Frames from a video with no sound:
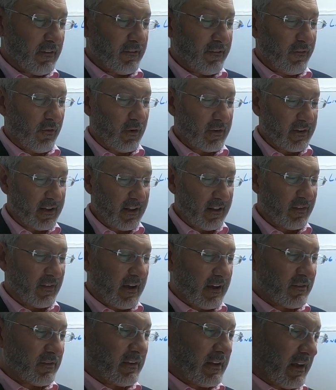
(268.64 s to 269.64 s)
and
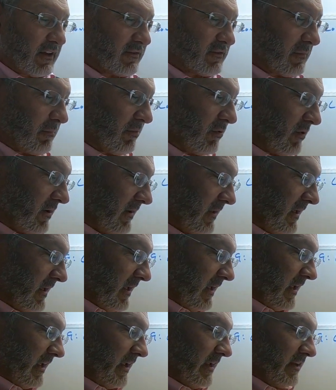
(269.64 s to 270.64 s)
$14,000 to put
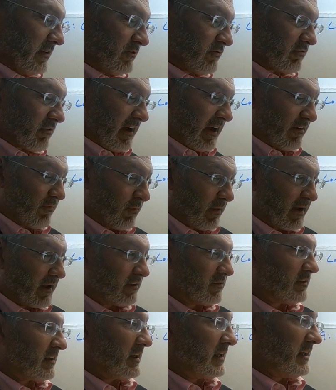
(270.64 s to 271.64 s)
in
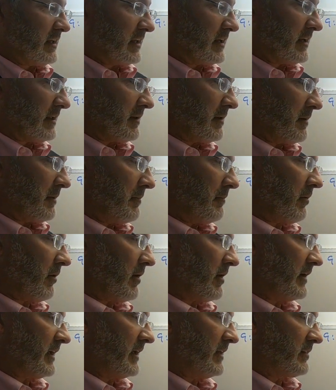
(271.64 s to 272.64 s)
driveways and
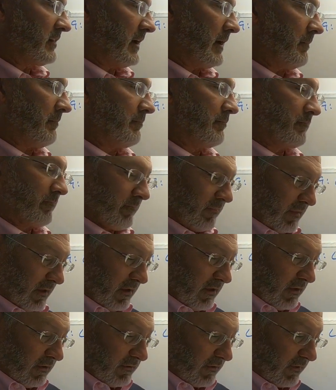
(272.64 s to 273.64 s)
parking lot.
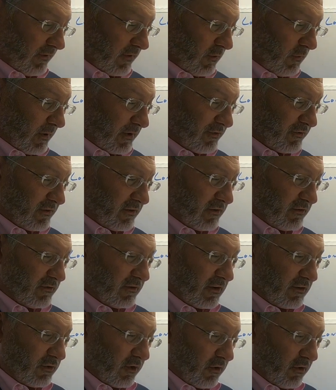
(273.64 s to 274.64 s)
So the question is,
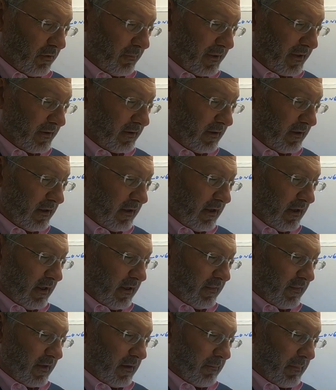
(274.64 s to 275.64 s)
determine
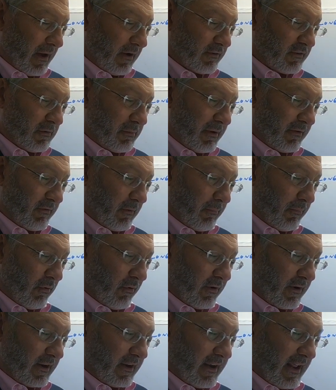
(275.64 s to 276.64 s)
the amount to be
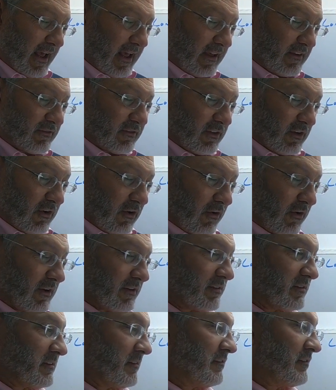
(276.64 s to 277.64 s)
reported as the
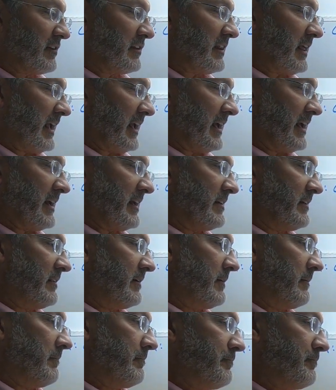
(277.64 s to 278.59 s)
cost of land.